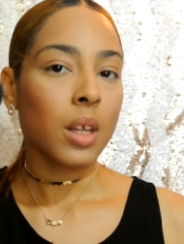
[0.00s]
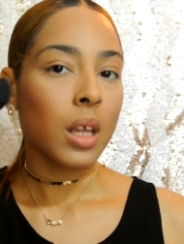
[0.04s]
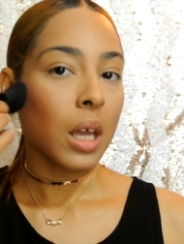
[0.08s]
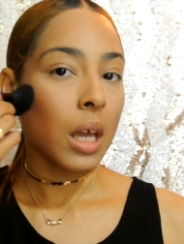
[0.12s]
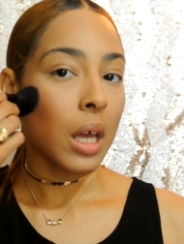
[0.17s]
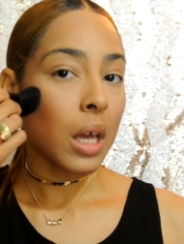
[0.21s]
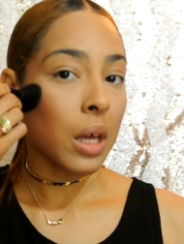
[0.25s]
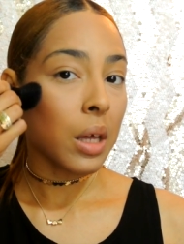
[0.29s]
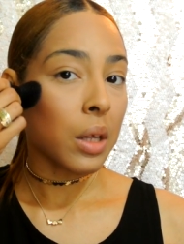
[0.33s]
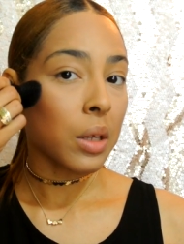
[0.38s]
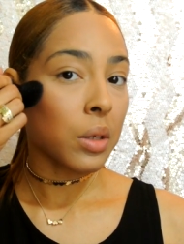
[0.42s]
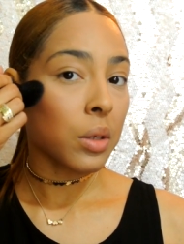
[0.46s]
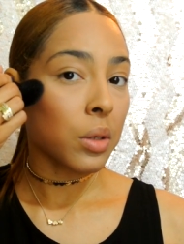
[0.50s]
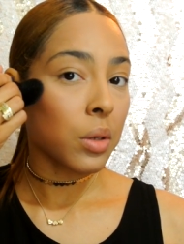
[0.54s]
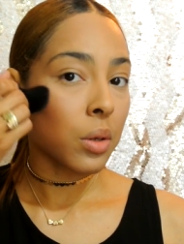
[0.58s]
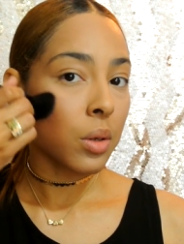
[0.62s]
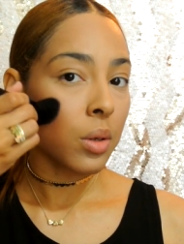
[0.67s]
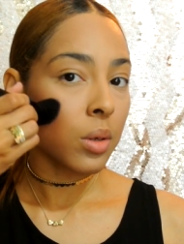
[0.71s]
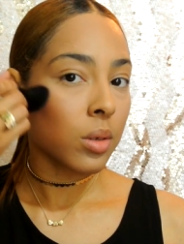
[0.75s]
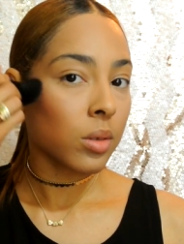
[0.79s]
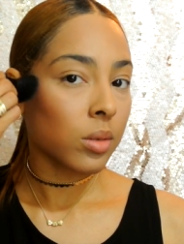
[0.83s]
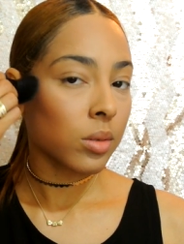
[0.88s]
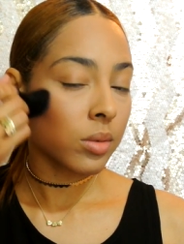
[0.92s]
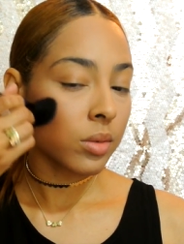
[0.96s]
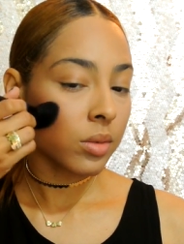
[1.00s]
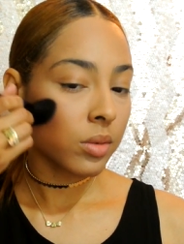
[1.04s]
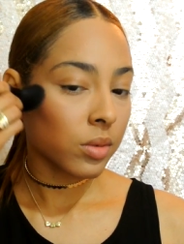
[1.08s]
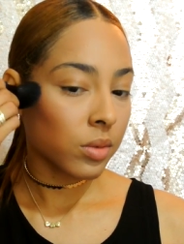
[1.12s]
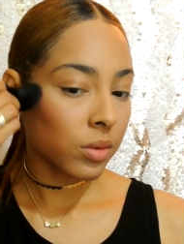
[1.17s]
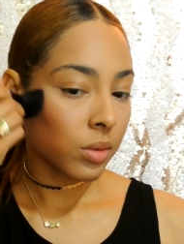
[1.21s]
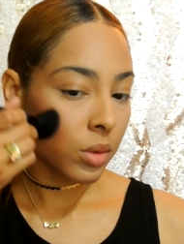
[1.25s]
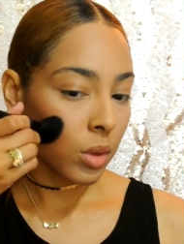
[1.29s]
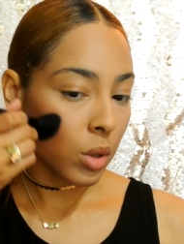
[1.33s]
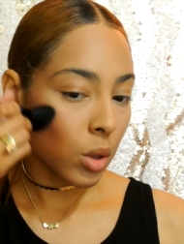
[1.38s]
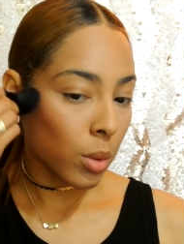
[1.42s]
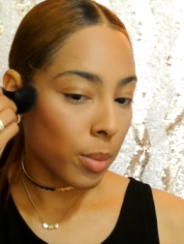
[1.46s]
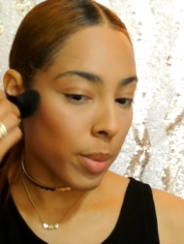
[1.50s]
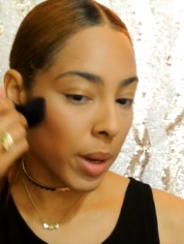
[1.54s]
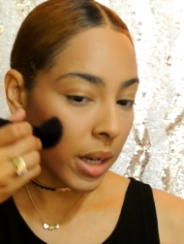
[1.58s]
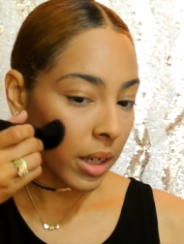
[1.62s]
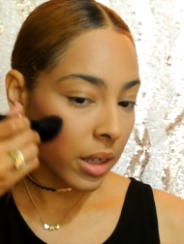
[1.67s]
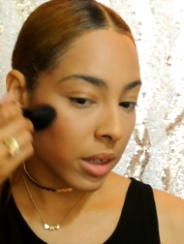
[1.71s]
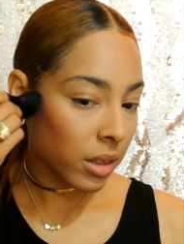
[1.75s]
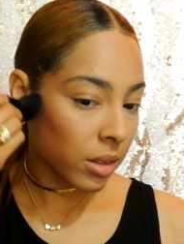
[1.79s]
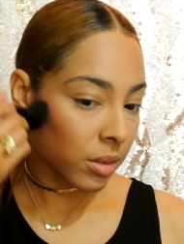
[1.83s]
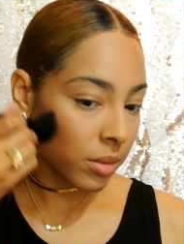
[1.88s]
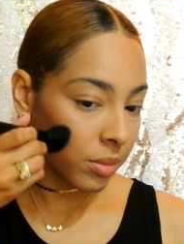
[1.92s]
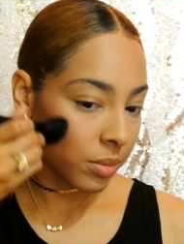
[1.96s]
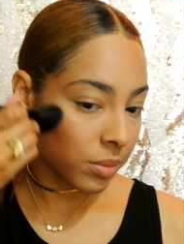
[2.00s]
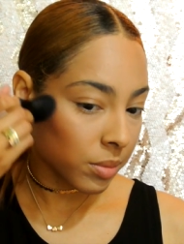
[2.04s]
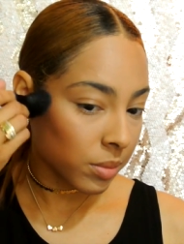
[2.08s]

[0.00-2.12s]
and go back in.